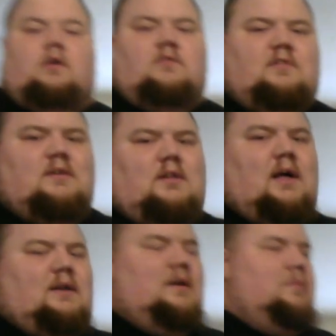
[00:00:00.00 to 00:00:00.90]
You see it a
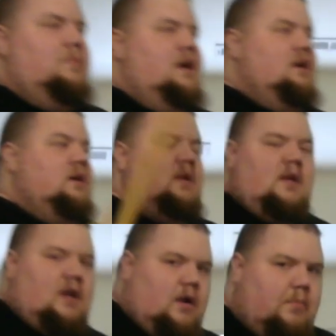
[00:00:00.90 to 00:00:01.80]
lot in MMA.
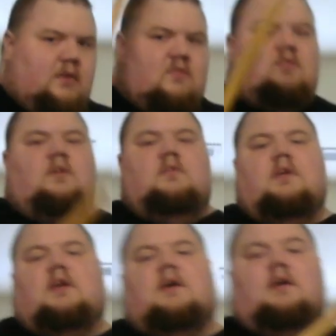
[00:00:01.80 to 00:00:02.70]
Everybody's
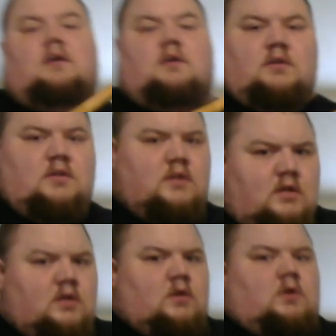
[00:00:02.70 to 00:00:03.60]
like,
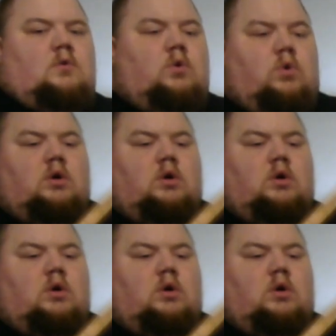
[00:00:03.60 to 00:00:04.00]
whew,